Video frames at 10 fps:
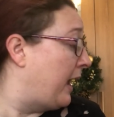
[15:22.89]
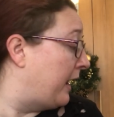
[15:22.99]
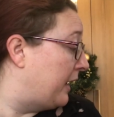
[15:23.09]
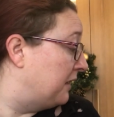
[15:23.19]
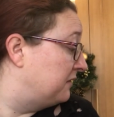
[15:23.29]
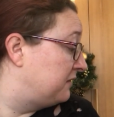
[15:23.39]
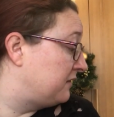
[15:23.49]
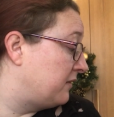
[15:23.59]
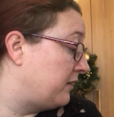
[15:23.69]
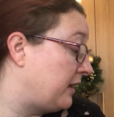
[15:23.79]
And
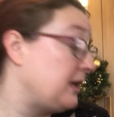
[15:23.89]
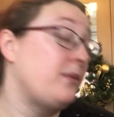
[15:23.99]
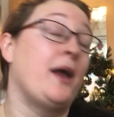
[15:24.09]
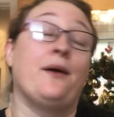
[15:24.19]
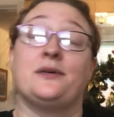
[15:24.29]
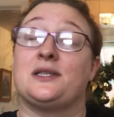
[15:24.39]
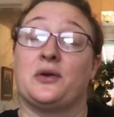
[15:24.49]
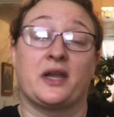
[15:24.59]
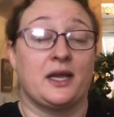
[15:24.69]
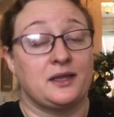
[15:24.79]
anyway, I was
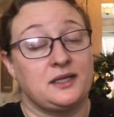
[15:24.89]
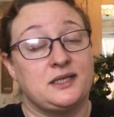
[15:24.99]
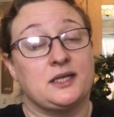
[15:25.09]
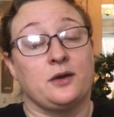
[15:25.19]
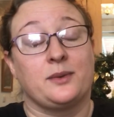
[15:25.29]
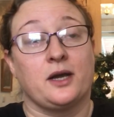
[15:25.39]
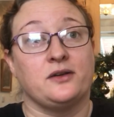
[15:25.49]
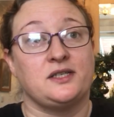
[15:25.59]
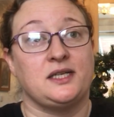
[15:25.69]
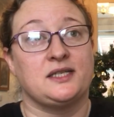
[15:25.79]
looking at these soap
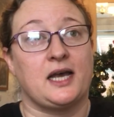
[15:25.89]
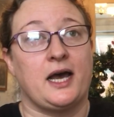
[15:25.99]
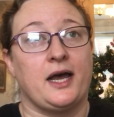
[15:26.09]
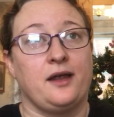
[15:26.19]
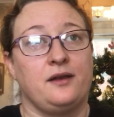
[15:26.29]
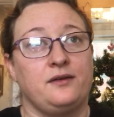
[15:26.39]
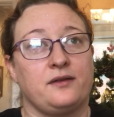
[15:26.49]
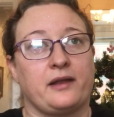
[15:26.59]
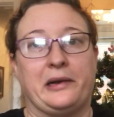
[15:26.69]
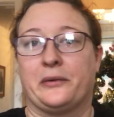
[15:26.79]
cozies and
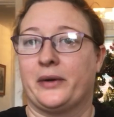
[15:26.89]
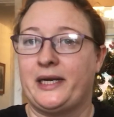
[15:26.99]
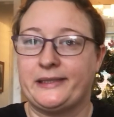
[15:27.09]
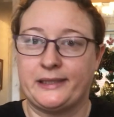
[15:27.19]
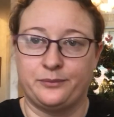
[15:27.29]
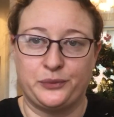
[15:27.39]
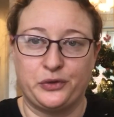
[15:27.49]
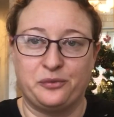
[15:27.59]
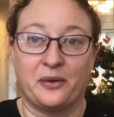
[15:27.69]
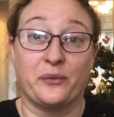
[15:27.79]
they look really
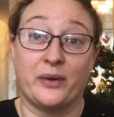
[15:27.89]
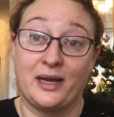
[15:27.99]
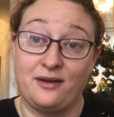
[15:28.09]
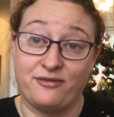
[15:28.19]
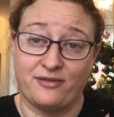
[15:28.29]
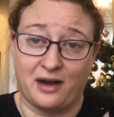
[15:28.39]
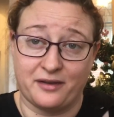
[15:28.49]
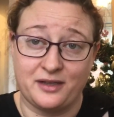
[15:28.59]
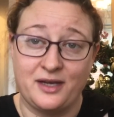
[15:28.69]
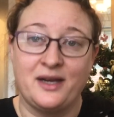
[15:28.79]
simple but really
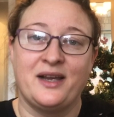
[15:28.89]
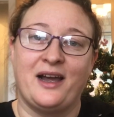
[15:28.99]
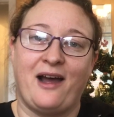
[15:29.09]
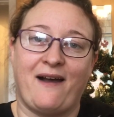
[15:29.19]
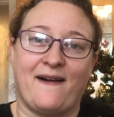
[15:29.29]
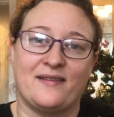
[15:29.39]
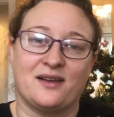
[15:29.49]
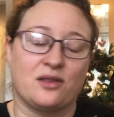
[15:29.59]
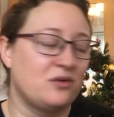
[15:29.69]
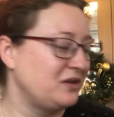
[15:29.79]
fun. And
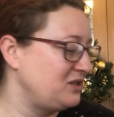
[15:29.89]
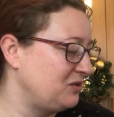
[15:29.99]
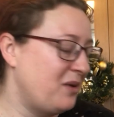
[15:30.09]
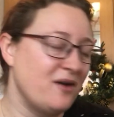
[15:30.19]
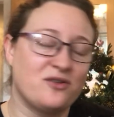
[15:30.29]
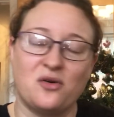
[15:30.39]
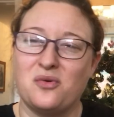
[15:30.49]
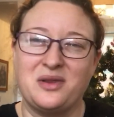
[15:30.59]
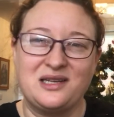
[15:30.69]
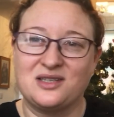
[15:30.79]
I thought, you know what, I've got
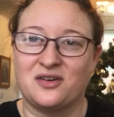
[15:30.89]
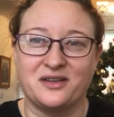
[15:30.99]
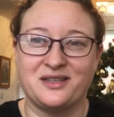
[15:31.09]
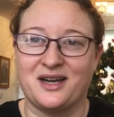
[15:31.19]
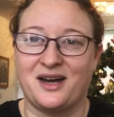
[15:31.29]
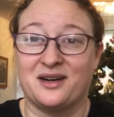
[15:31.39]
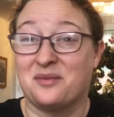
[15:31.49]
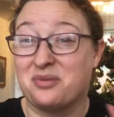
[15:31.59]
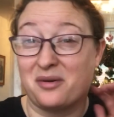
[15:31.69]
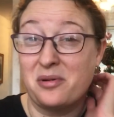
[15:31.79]
all this cotton yarn.
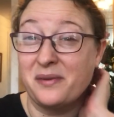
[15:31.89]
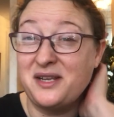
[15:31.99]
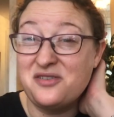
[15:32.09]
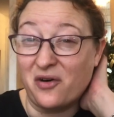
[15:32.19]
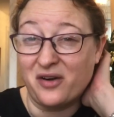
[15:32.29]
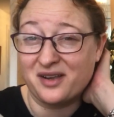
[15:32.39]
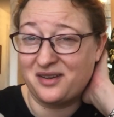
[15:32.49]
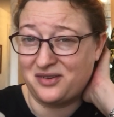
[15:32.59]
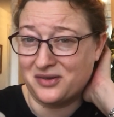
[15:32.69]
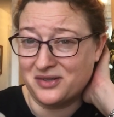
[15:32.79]
I'm probably not
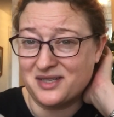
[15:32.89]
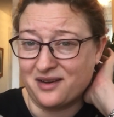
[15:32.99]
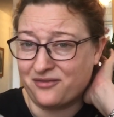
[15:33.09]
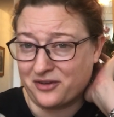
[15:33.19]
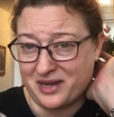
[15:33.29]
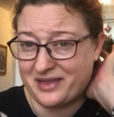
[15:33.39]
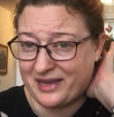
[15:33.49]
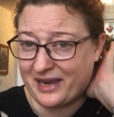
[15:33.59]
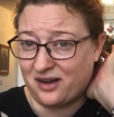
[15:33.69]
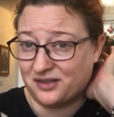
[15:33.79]
going to use it for
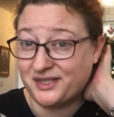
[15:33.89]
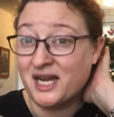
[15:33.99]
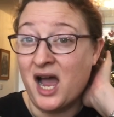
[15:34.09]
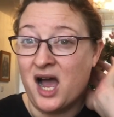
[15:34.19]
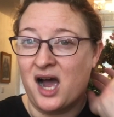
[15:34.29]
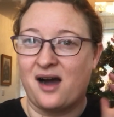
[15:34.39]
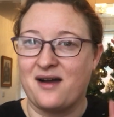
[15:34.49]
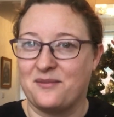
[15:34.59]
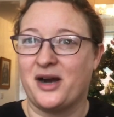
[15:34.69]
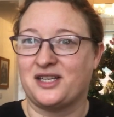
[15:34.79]
anything else.
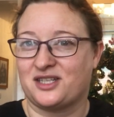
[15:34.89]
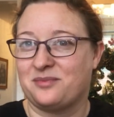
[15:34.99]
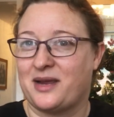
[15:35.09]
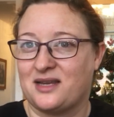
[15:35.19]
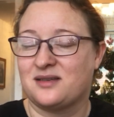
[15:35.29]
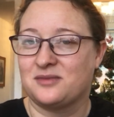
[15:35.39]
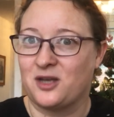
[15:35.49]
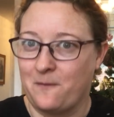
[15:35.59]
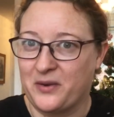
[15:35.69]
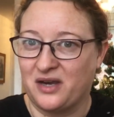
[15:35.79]
I might just make some
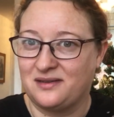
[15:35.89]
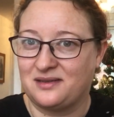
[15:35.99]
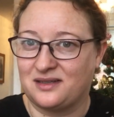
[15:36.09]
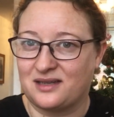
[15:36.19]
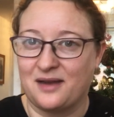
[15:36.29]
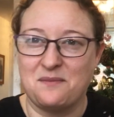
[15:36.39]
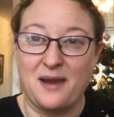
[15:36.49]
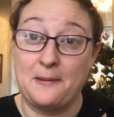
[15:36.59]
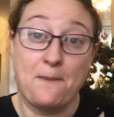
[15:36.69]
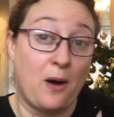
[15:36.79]
soap cozies and
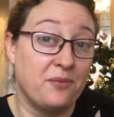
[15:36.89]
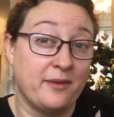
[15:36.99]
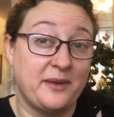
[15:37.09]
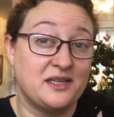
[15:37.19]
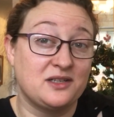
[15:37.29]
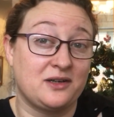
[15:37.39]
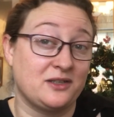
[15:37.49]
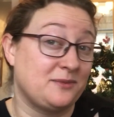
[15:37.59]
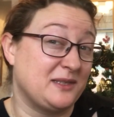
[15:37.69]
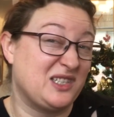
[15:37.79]
maybe pop them into
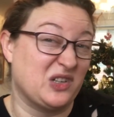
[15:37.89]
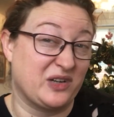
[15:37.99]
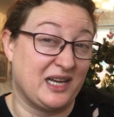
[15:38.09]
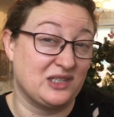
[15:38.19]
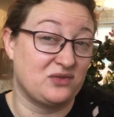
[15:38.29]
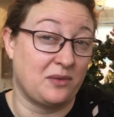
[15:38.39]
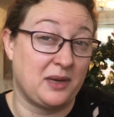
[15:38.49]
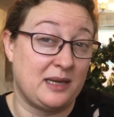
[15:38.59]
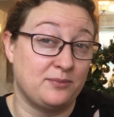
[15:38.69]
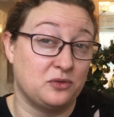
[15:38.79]
Christmas stockings for
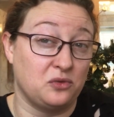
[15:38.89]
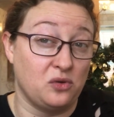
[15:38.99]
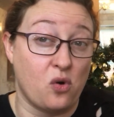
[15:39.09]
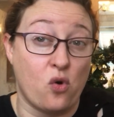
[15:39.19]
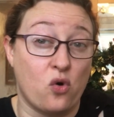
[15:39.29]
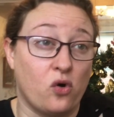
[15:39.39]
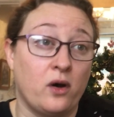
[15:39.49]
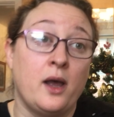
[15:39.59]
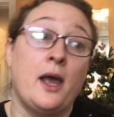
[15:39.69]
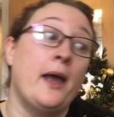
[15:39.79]
people.
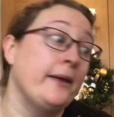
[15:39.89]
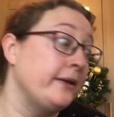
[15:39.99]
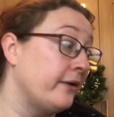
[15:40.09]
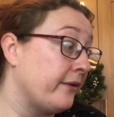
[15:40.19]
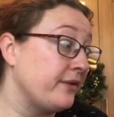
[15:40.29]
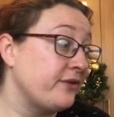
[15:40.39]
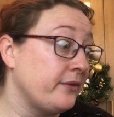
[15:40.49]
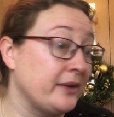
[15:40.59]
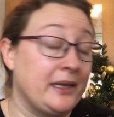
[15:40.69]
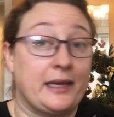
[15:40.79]
Or, you know, if I
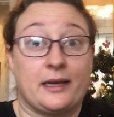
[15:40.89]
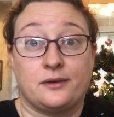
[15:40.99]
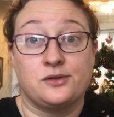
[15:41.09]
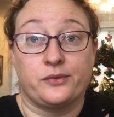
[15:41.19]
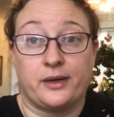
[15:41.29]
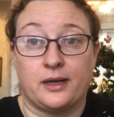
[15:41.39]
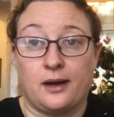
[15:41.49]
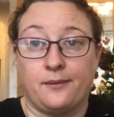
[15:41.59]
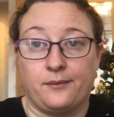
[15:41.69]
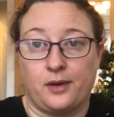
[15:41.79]
really get into it,
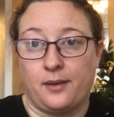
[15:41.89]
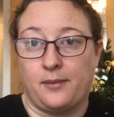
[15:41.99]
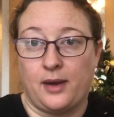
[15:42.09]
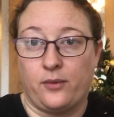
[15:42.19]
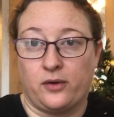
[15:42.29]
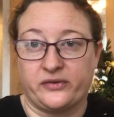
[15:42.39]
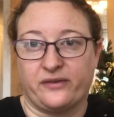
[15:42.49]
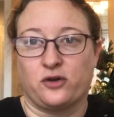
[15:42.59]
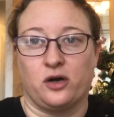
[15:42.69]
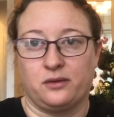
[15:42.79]
I may well, because
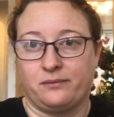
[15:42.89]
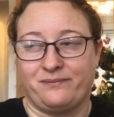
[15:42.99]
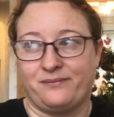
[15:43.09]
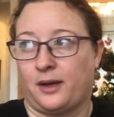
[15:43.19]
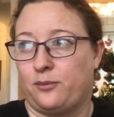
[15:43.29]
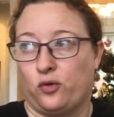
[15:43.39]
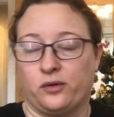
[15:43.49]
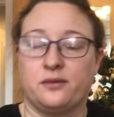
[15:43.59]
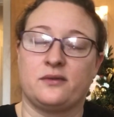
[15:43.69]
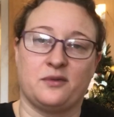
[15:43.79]
I
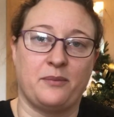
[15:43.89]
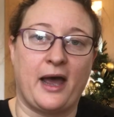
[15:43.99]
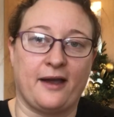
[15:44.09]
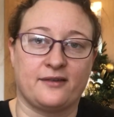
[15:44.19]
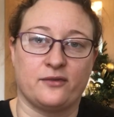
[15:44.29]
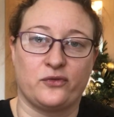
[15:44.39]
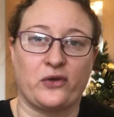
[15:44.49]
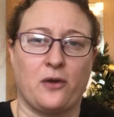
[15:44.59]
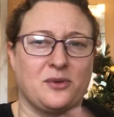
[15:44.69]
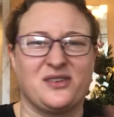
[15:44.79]
bought some packs of
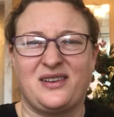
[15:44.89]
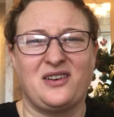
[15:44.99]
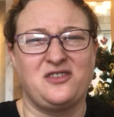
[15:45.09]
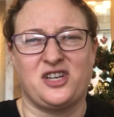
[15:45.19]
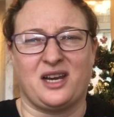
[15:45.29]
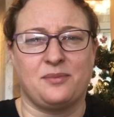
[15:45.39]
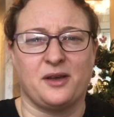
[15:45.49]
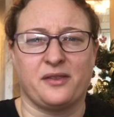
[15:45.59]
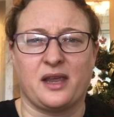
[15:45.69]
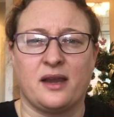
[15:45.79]
soap because they're so cheap,
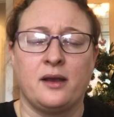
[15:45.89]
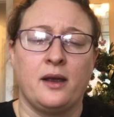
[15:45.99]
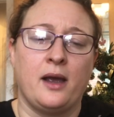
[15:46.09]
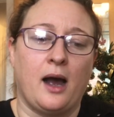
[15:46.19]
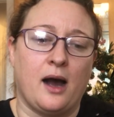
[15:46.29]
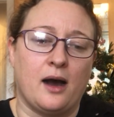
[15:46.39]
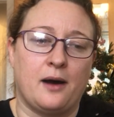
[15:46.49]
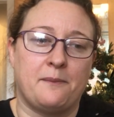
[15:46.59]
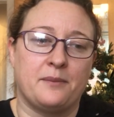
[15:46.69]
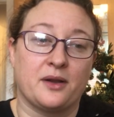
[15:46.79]
aren't they?
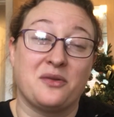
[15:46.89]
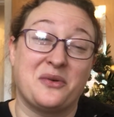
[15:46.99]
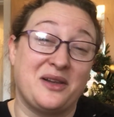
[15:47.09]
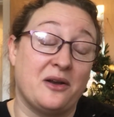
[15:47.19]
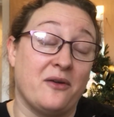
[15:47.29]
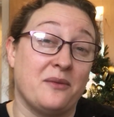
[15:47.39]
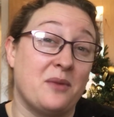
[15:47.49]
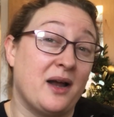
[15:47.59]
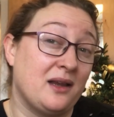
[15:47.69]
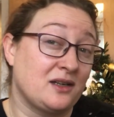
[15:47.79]
But I thought, you know, it
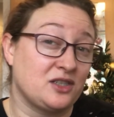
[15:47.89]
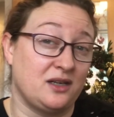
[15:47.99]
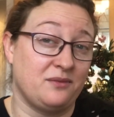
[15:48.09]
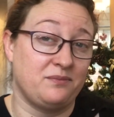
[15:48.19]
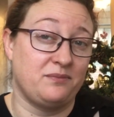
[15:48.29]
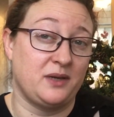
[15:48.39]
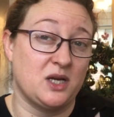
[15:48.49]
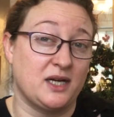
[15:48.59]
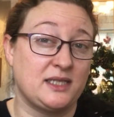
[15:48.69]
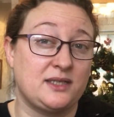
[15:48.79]
might actually be
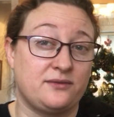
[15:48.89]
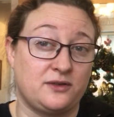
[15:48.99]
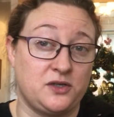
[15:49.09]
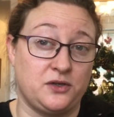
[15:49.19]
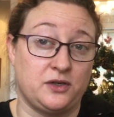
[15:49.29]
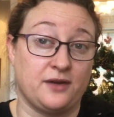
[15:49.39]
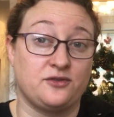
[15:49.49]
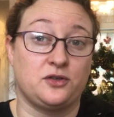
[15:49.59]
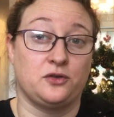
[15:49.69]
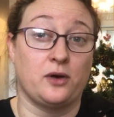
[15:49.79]
nice to give
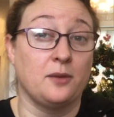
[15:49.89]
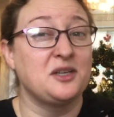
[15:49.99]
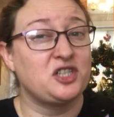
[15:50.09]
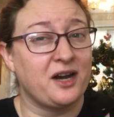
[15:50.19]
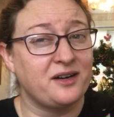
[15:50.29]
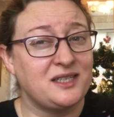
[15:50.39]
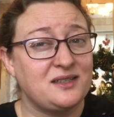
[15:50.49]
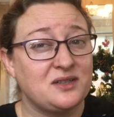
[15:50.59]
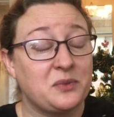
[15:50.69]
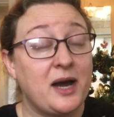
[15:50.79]
to homeless
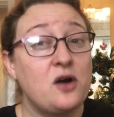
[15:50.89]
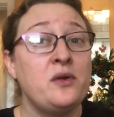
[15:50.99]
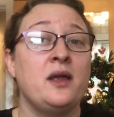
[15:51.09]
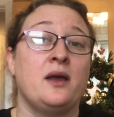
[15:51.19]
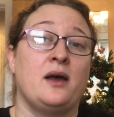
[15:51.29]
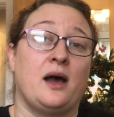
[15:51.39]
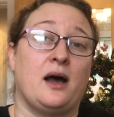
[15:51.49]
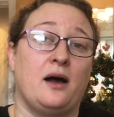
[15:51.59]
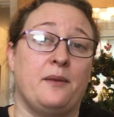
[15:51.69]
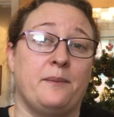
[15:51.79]
charities as well.
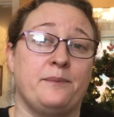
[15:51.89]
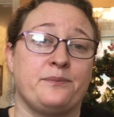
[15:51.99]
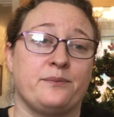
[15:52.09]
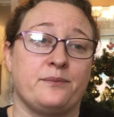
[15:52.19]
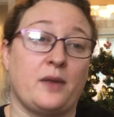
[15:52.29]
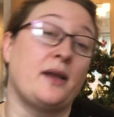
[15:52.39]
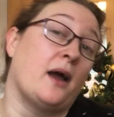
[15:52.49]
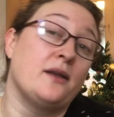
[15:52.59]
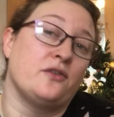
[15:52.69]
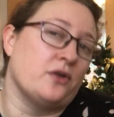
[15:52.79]

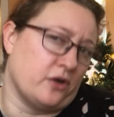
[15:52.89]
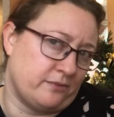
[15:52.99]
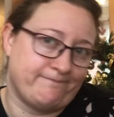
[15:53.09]
I don't know.